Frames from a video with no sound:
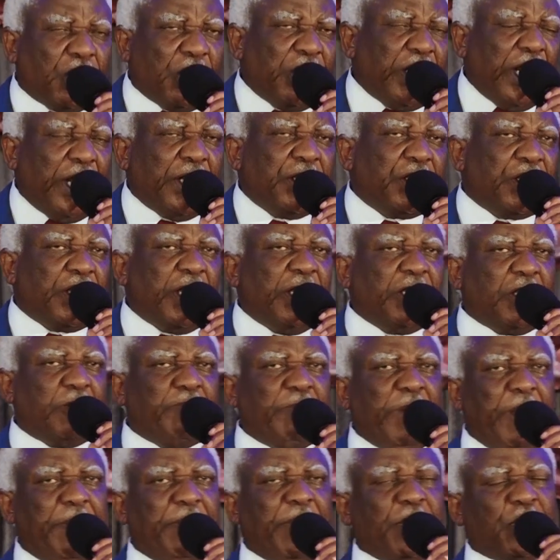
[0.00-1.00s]
ordinary
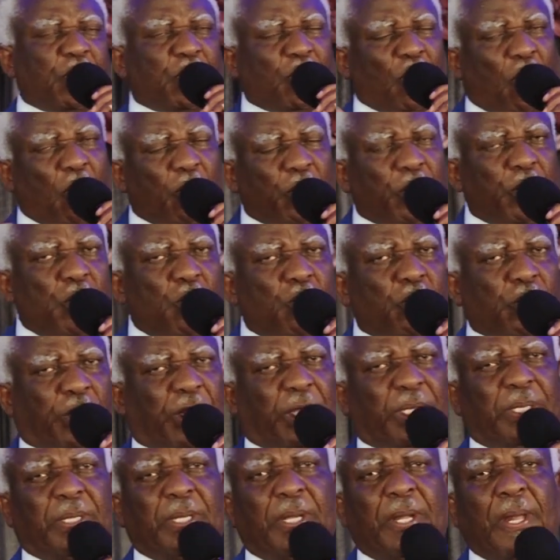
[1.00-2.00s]
church member, strong
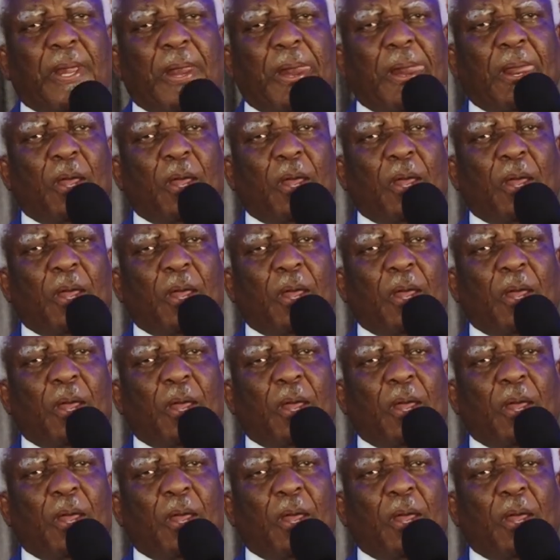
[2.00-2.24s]
youth,